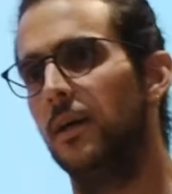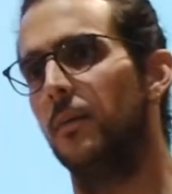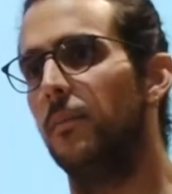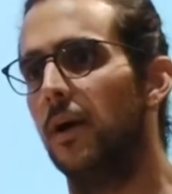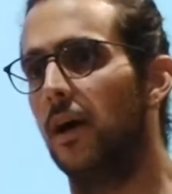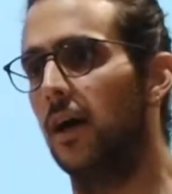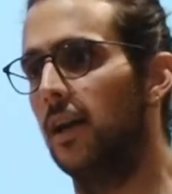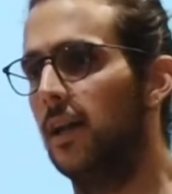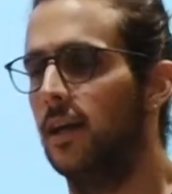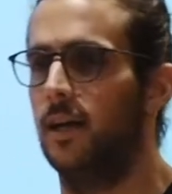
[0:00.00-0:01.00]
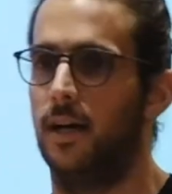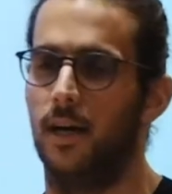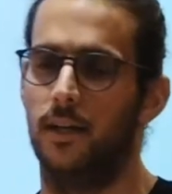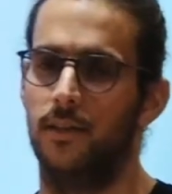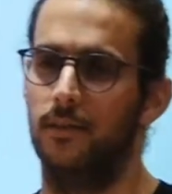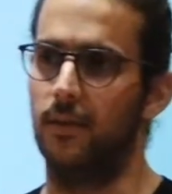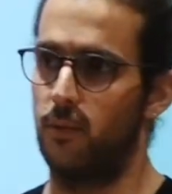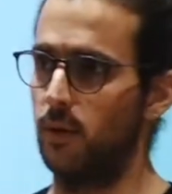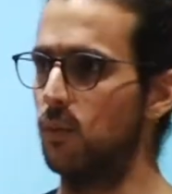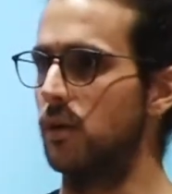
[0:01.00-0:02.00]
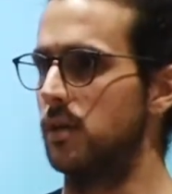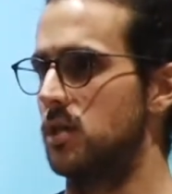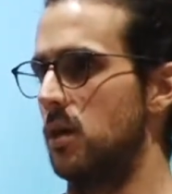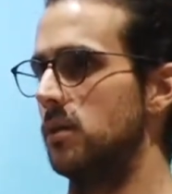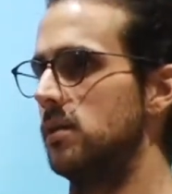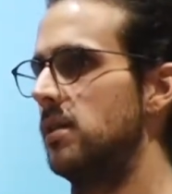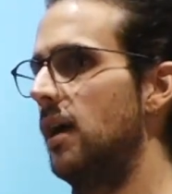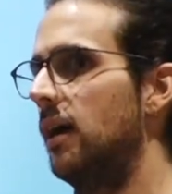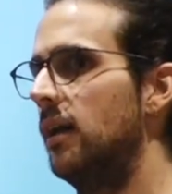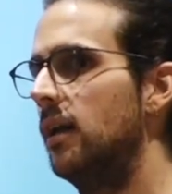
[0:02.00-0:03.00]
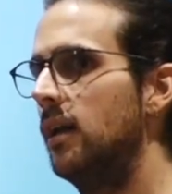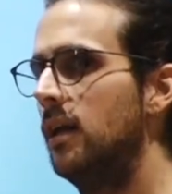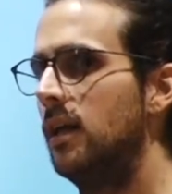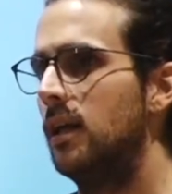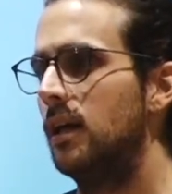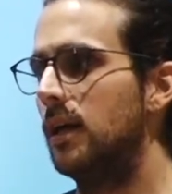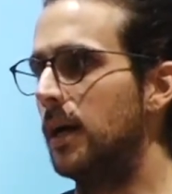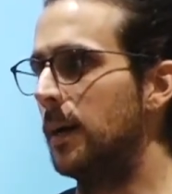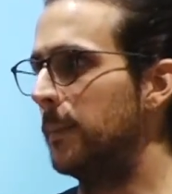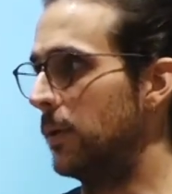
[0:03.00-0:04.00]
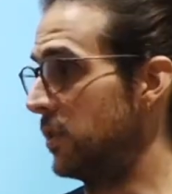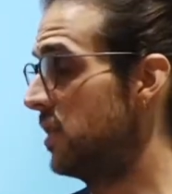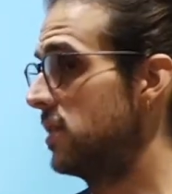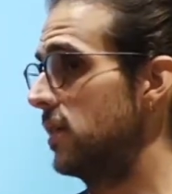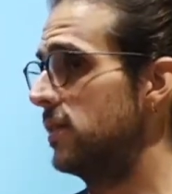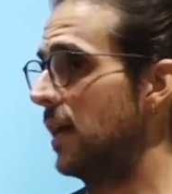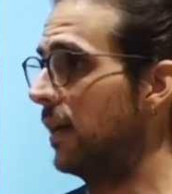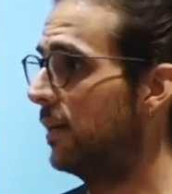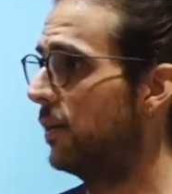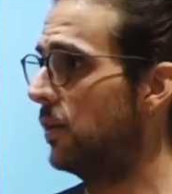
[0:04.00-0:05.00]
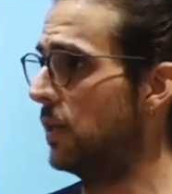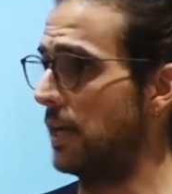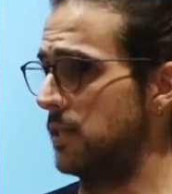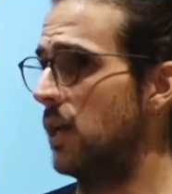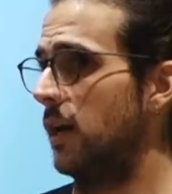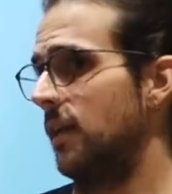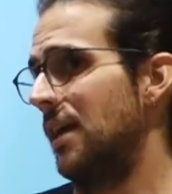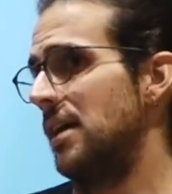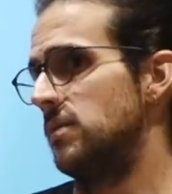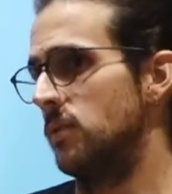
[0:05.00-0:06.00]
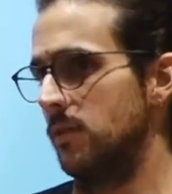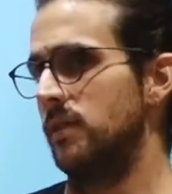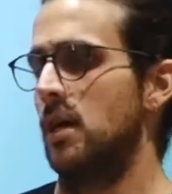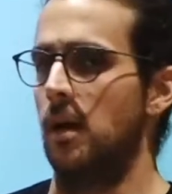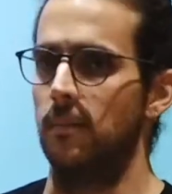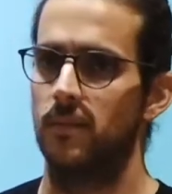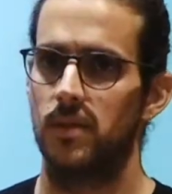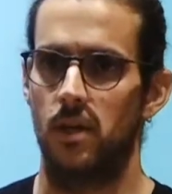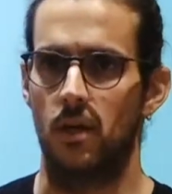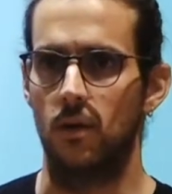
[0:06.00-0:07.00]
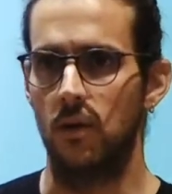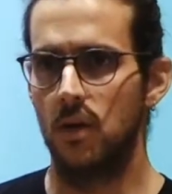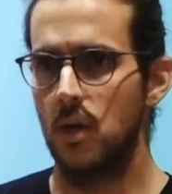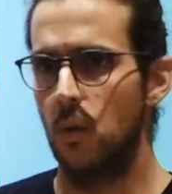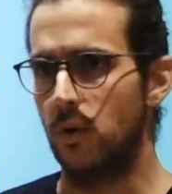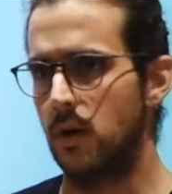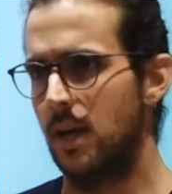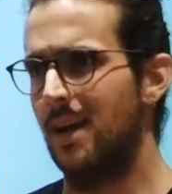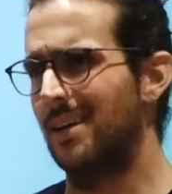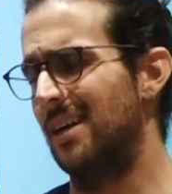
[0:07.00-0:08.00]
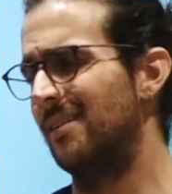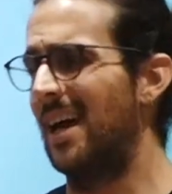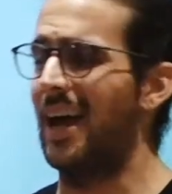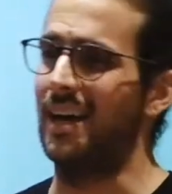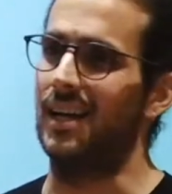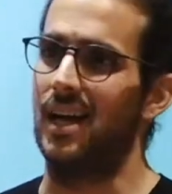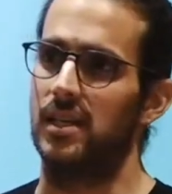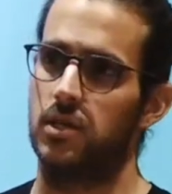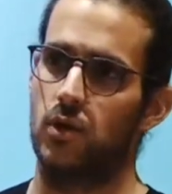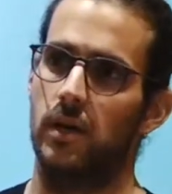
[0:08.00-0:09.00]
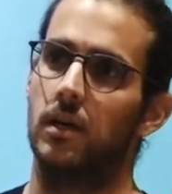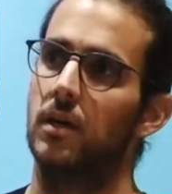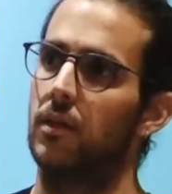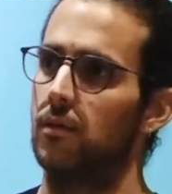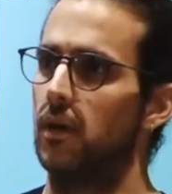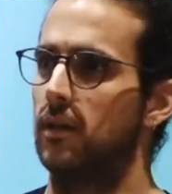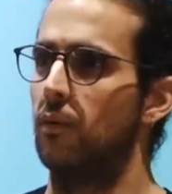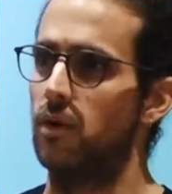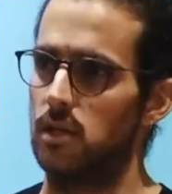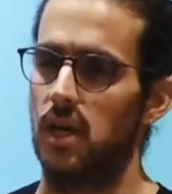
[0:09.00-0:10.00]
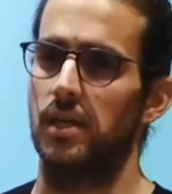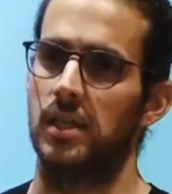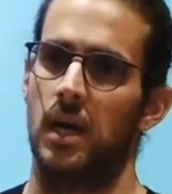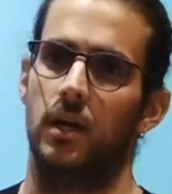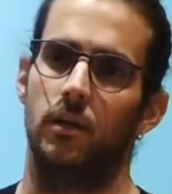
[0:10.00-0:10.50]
But the real world shows that, or teaches us that that's not the case most of the time. So we're gonna kind of like try to go through the worst case scenario.